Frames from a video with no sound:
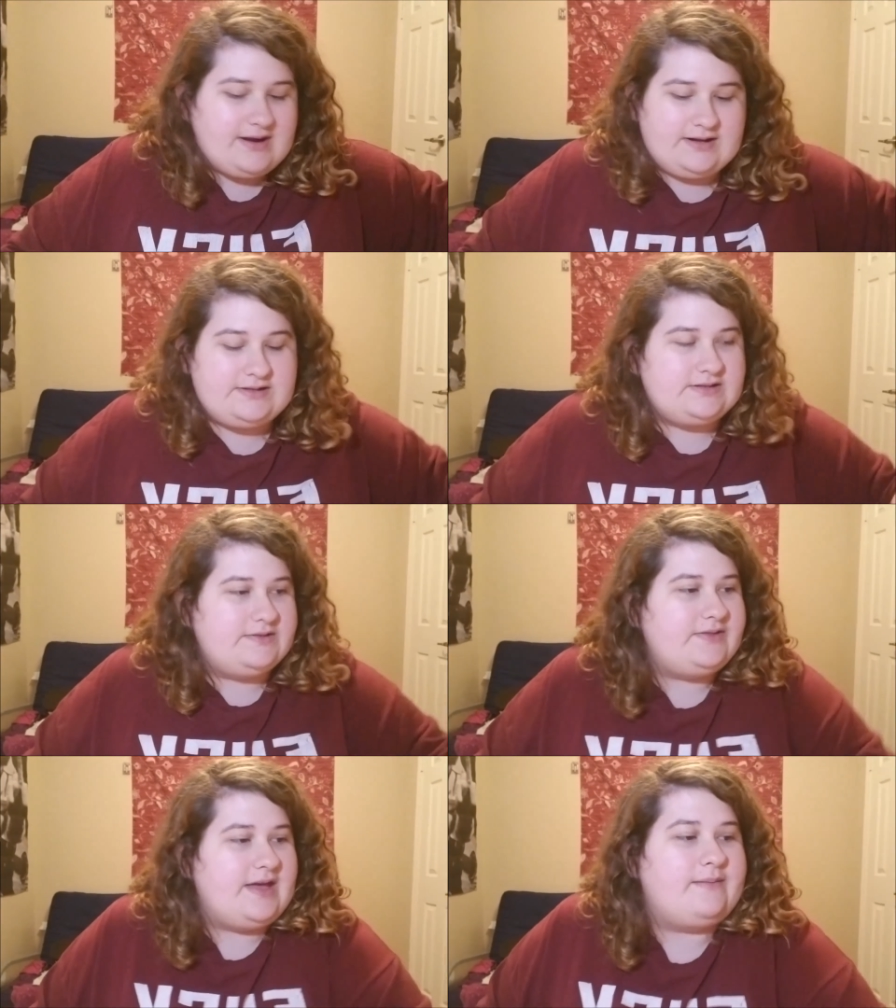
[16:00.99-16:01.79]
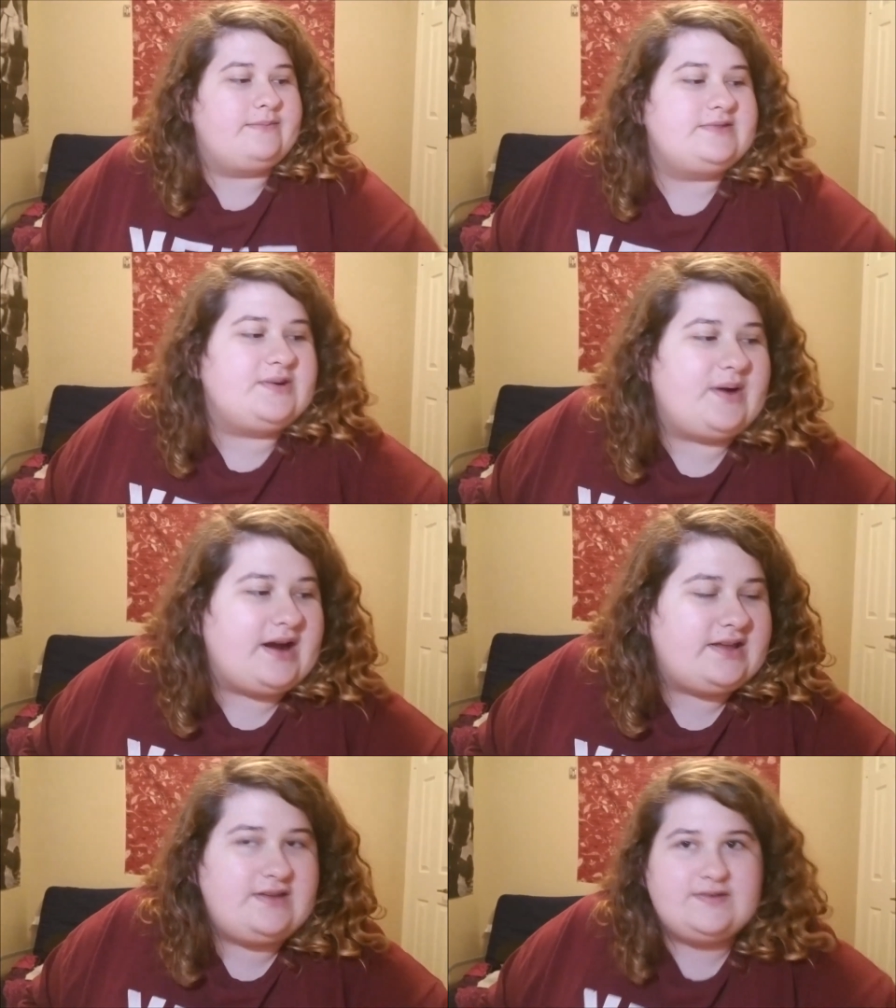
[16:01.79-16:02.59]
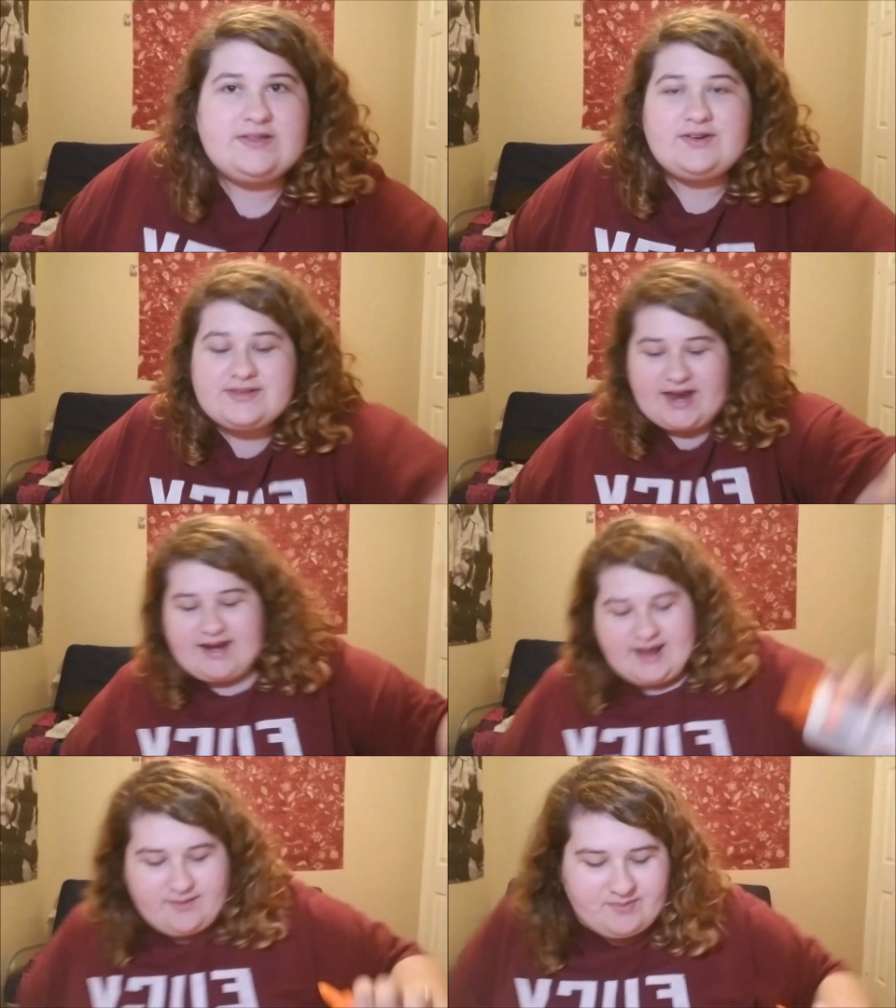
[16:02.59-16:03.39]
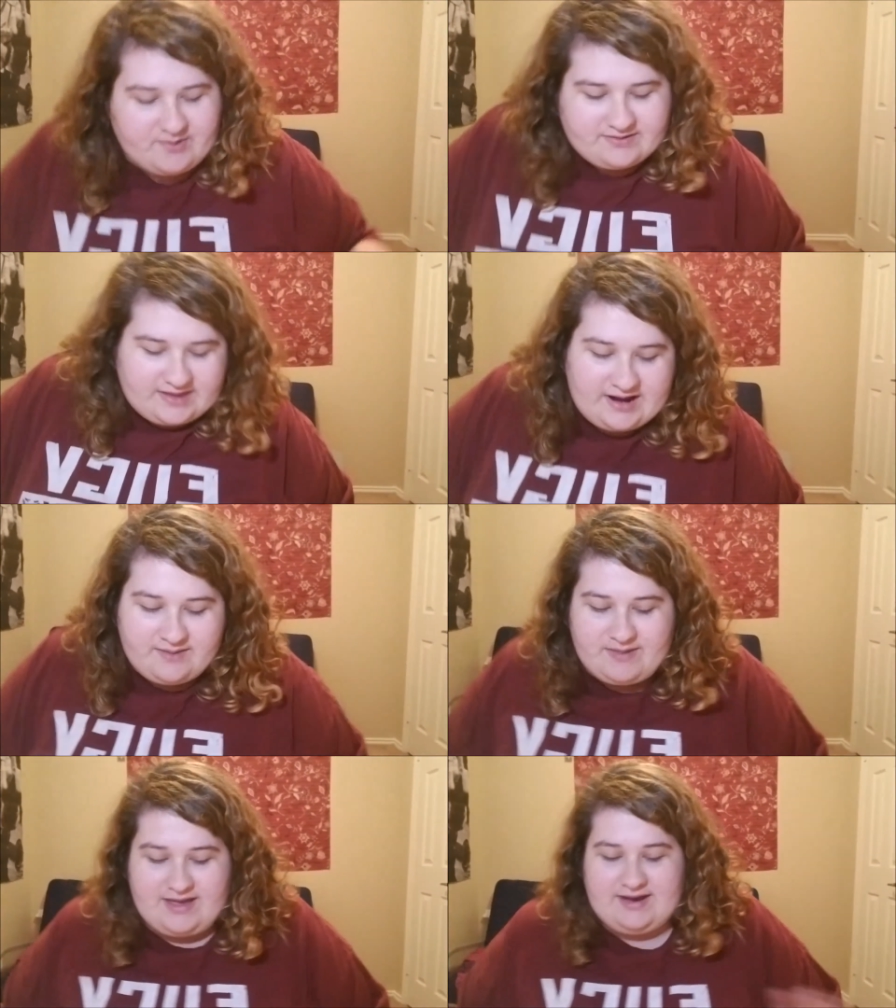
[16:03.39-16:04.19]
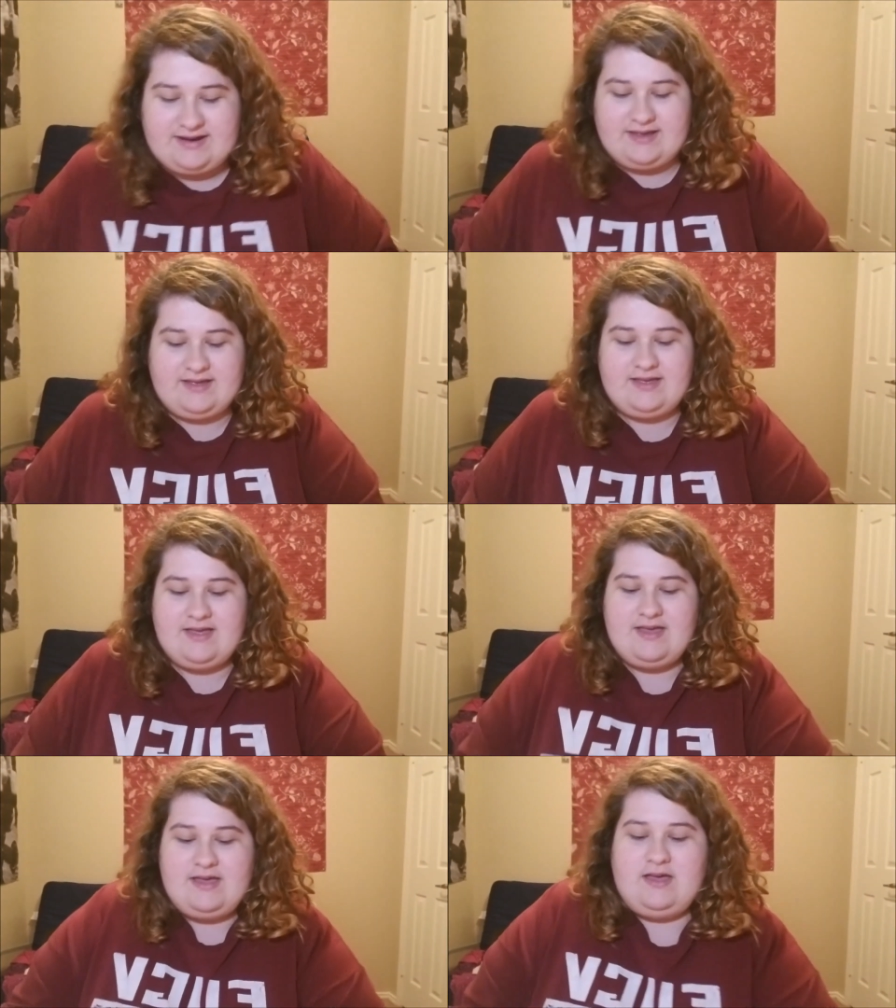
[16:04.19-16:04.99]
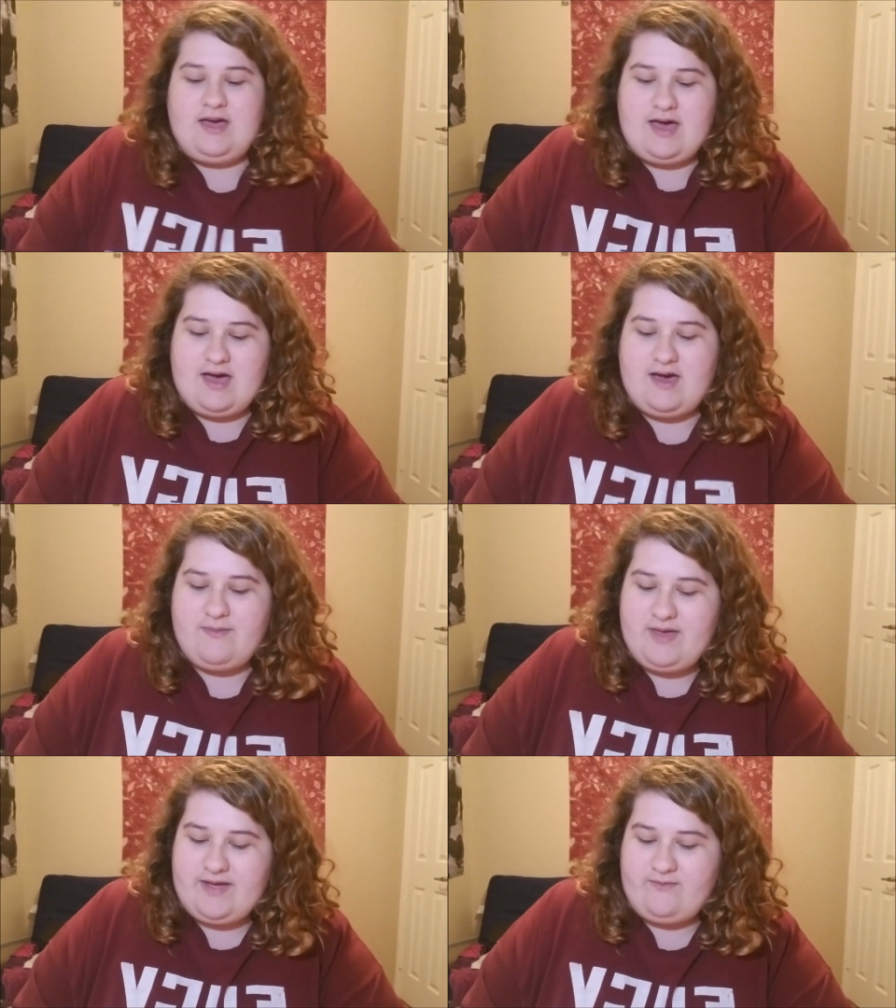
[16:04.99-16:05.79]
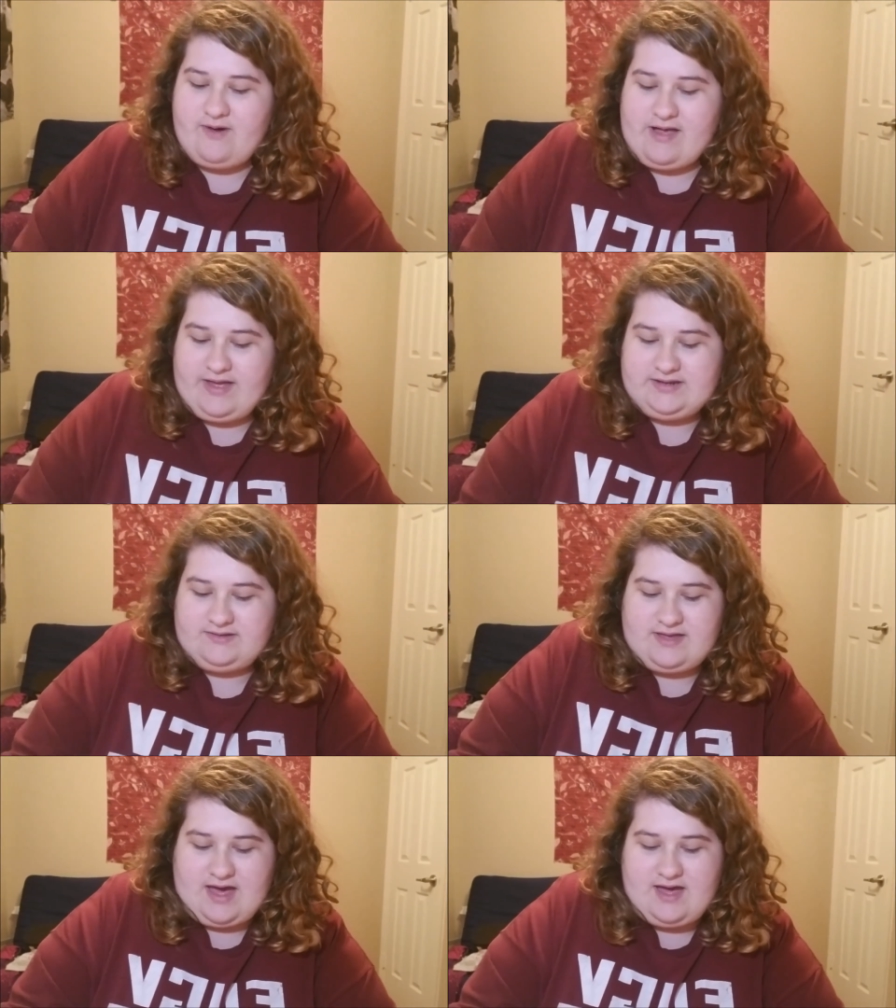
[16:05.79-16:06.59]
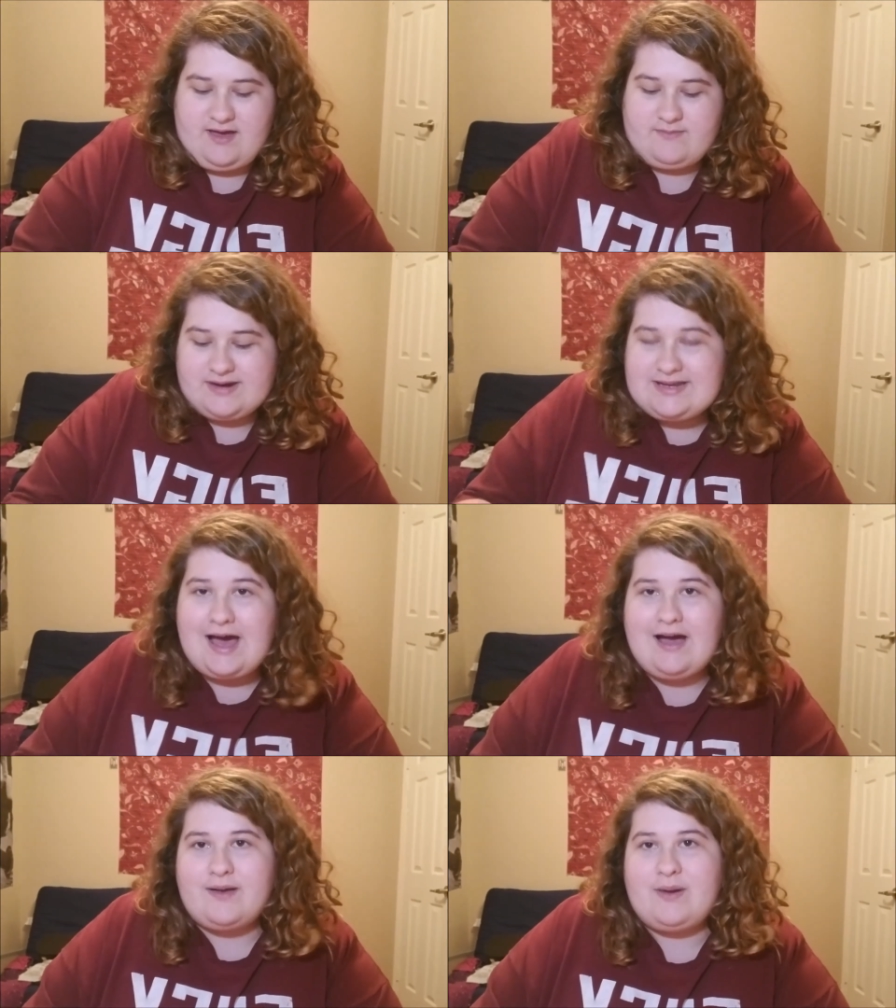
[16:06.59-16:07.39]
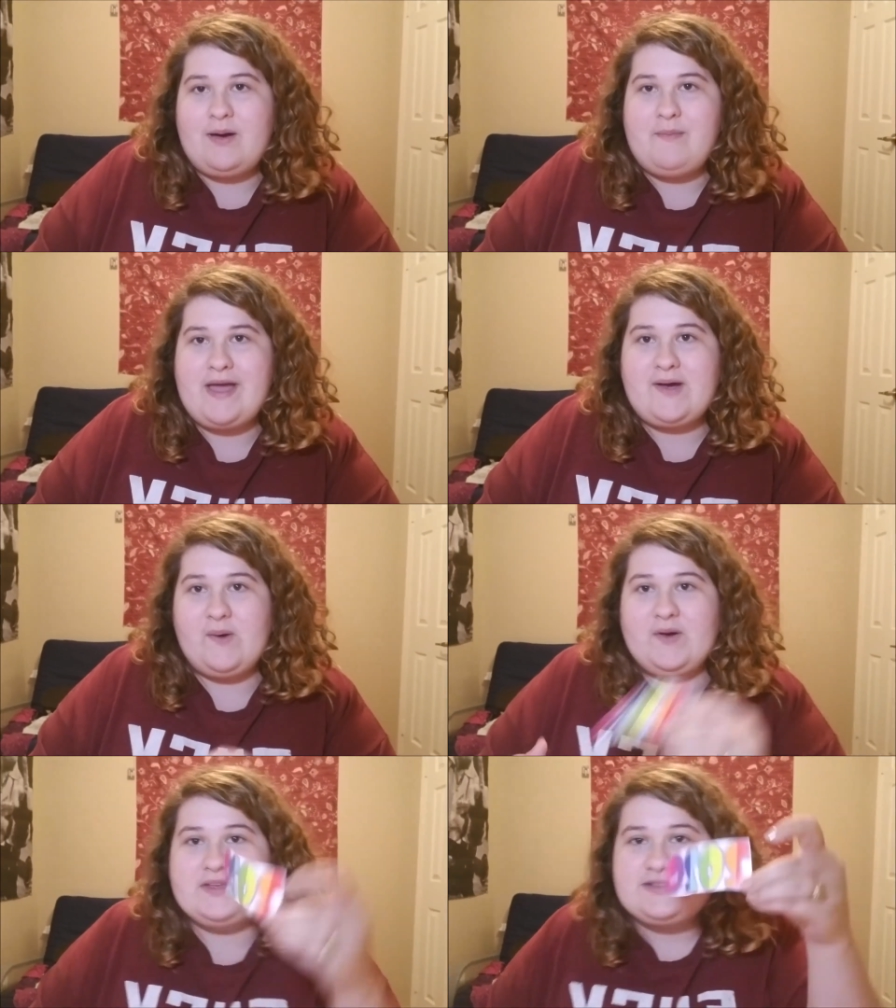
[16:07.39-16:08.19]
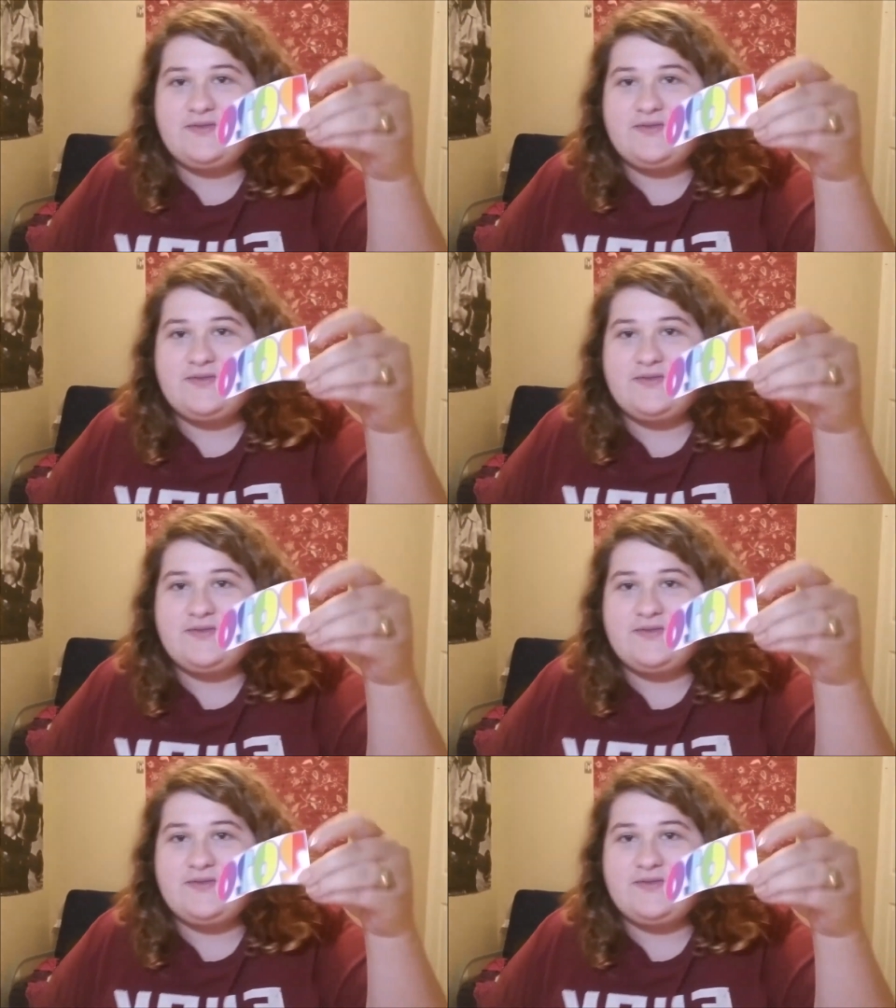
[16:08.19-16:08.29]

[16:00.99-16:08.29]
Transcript: going to glue them to our cute little tie-dye board that I made. Um, and while I do that, I'm going to talk about my goals